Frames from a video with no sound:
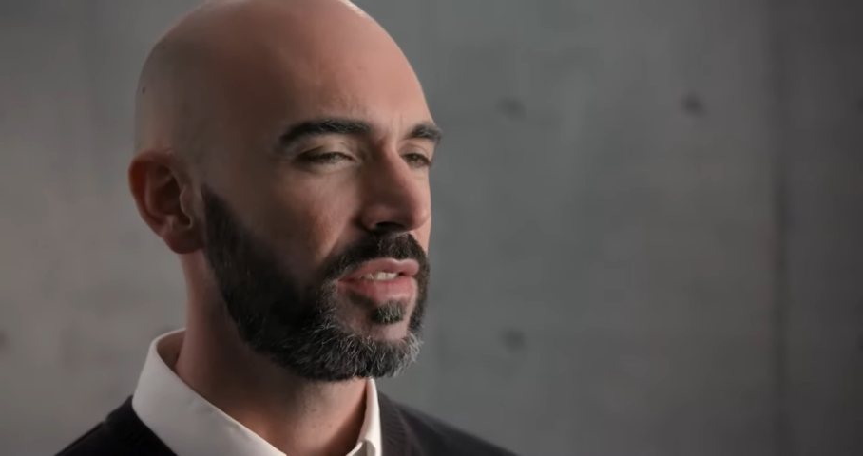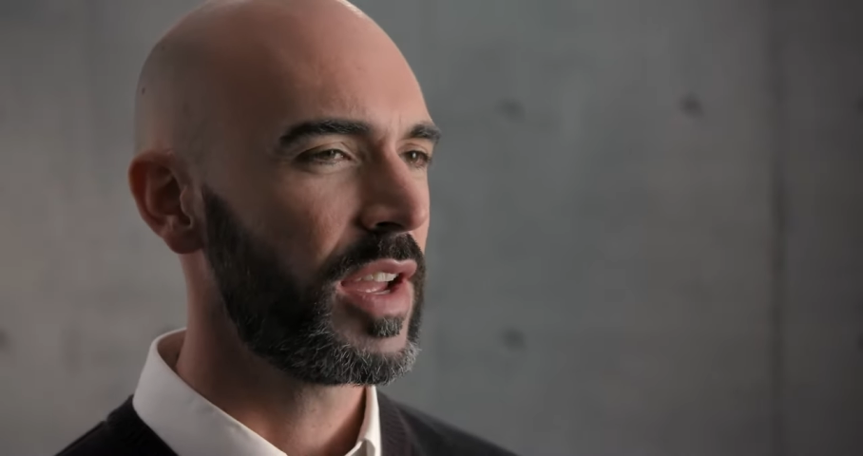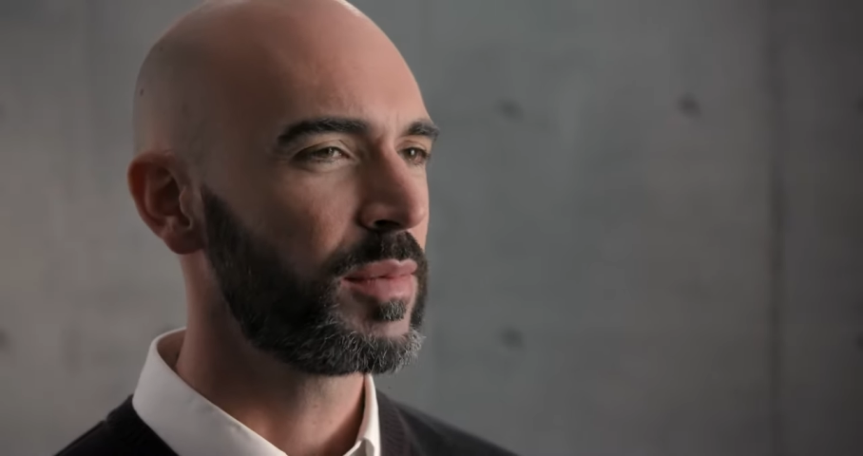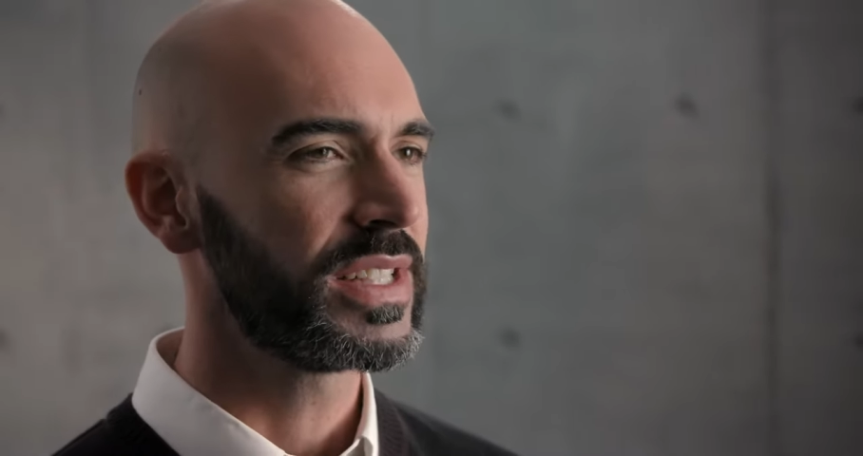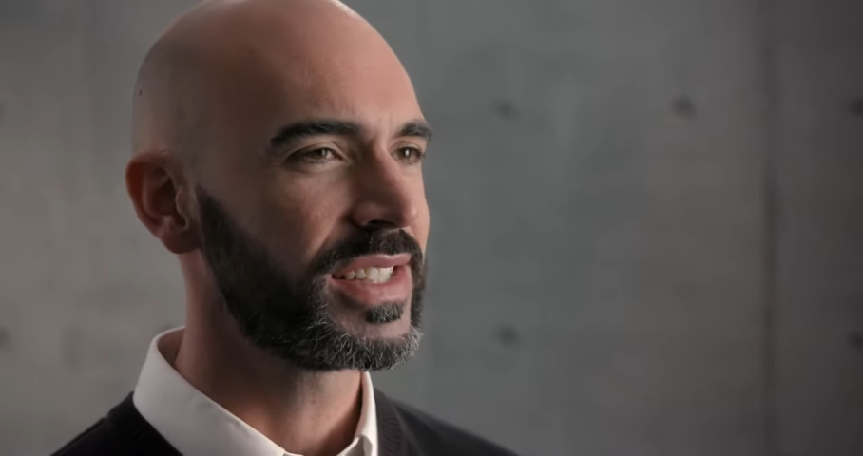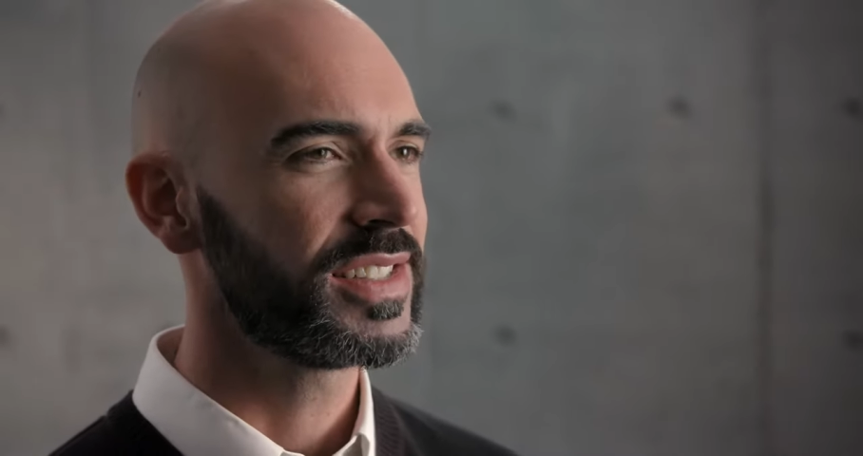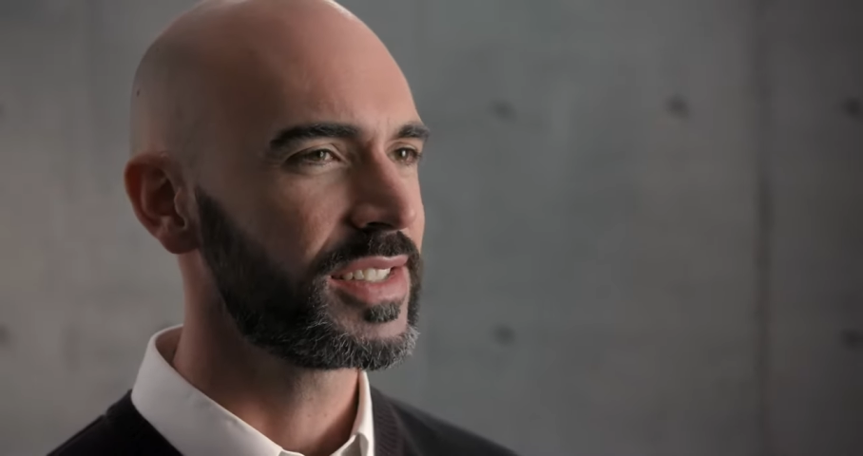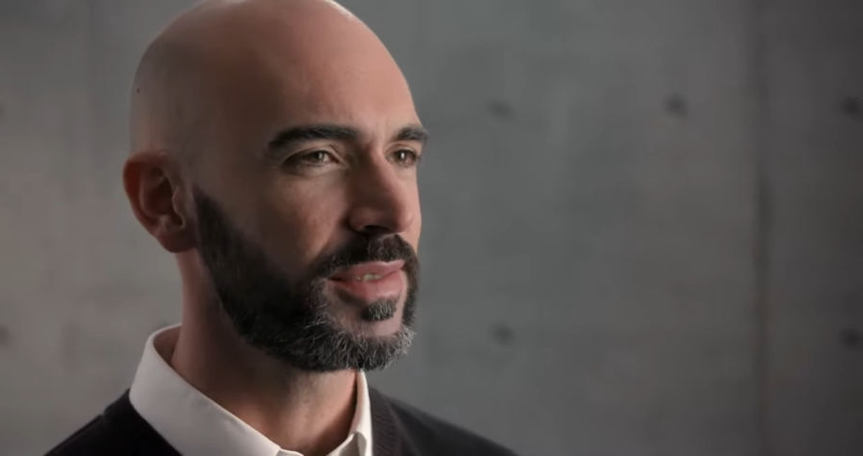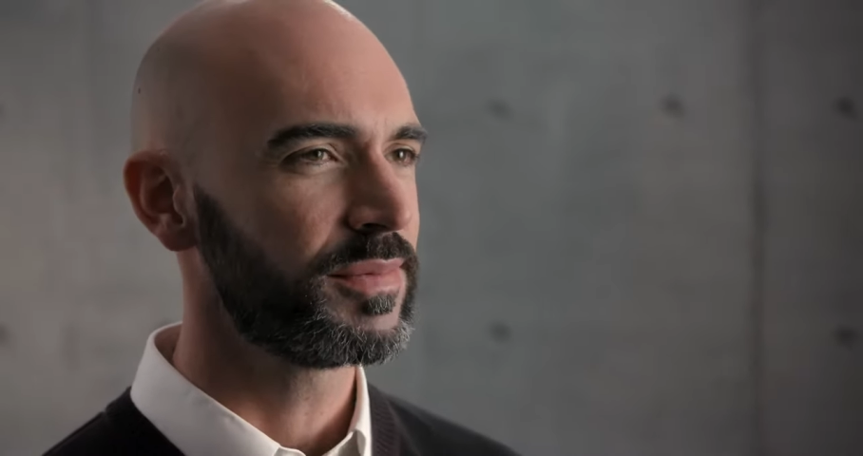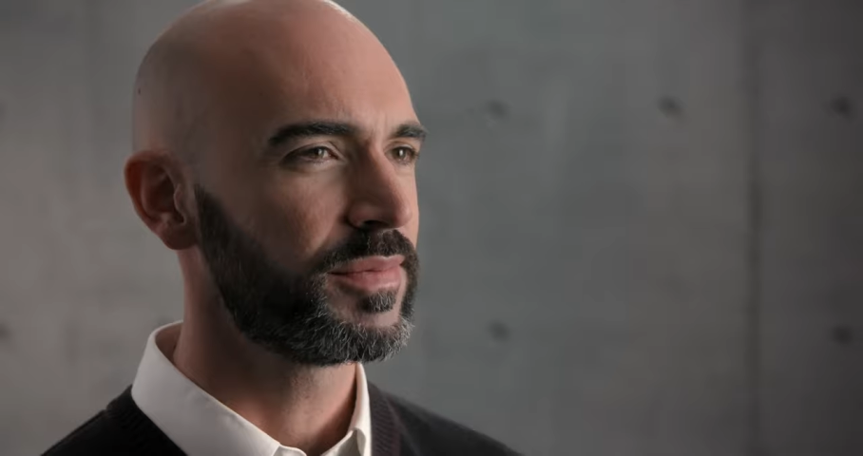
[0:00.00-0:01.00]
family
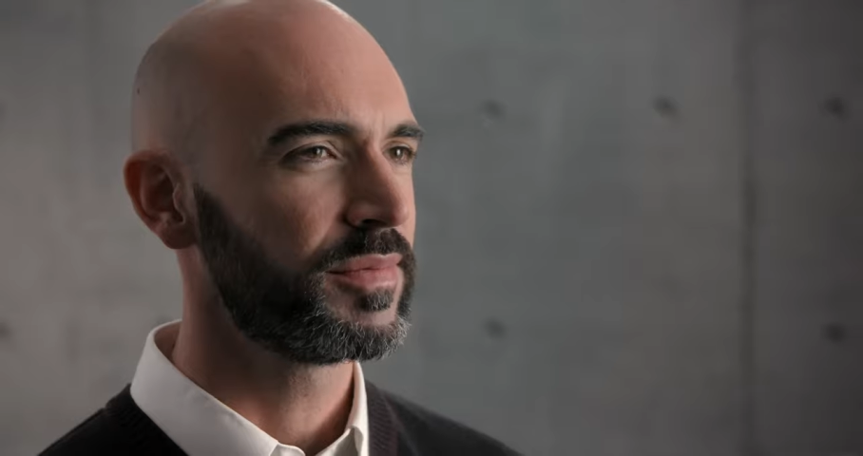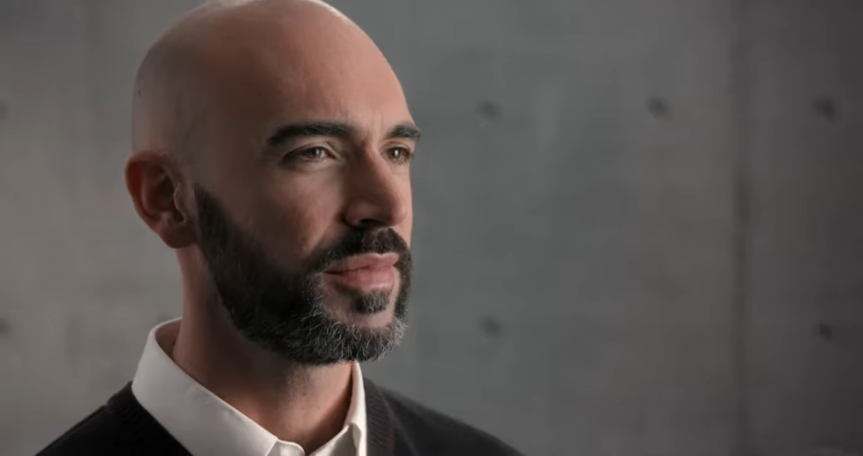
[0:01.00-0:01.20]
system.